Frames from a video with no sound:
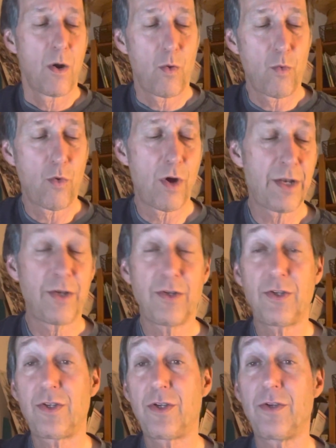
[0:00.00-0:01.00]

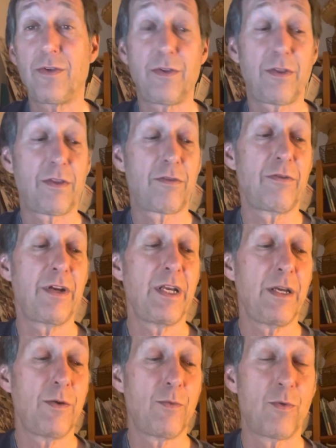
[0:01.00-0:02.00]
1, 2,
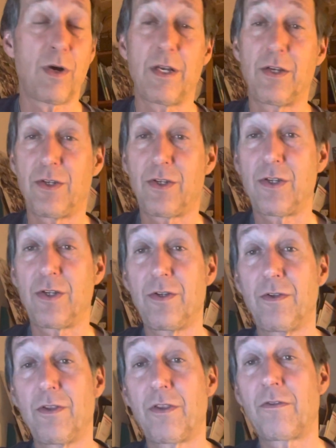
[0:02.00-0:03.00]
3, 1,
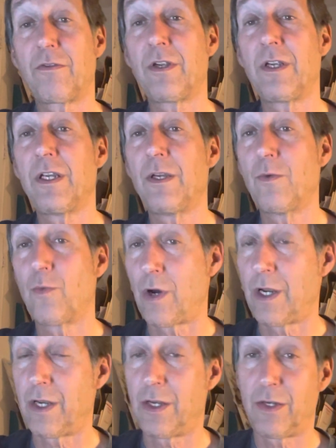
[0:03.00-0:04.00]
2, 3,
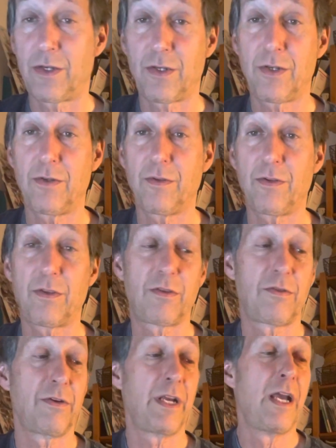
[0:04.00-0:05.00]
1, 2,
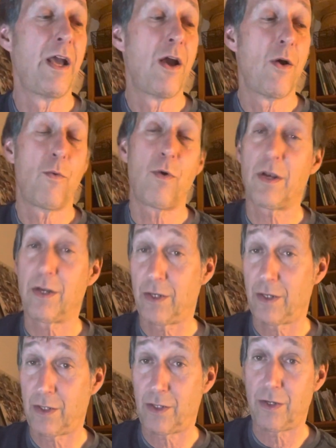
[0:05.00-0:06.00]
3,
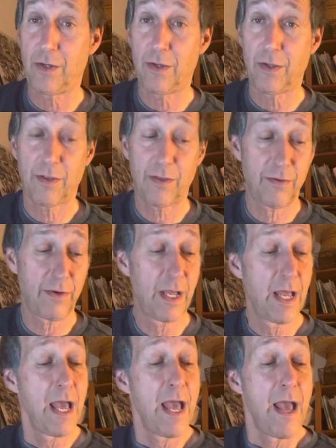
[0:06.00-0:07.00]
1,
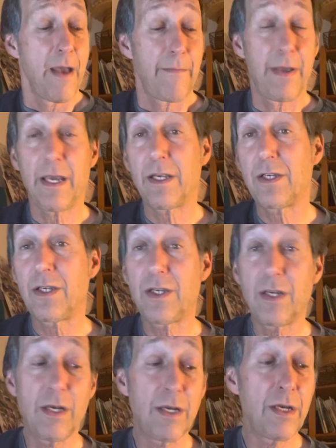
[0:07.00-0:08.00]
2, 3.
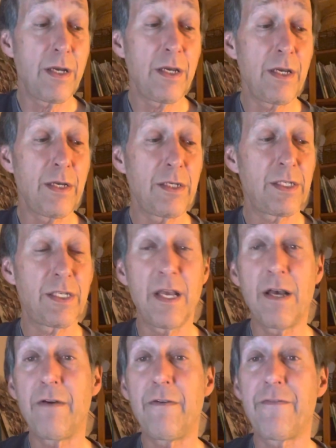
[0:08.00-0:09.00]
Picture
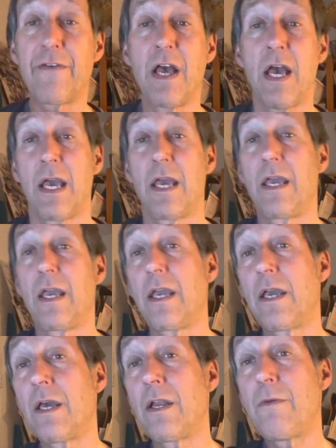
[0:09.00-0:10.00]
yourself
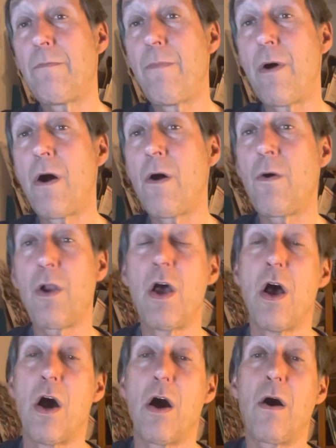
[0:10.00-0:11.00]
in a boat
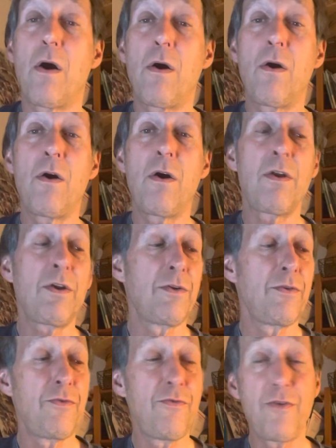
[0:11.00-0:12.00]
on
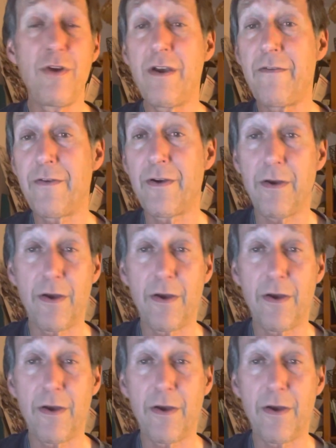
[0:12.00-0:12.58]
a river